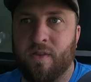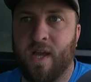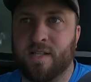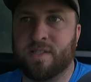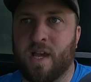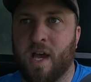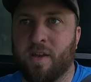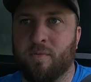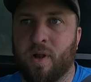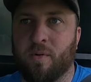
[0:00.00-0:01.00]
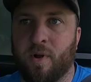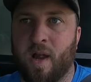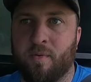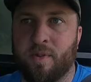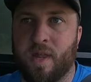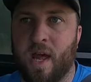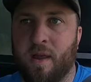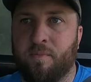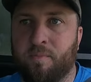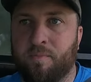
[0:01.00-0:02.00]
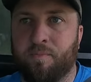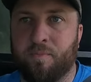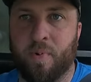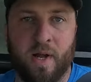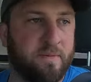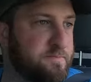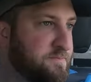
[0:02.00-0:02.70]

that's kind of where we're at with that. But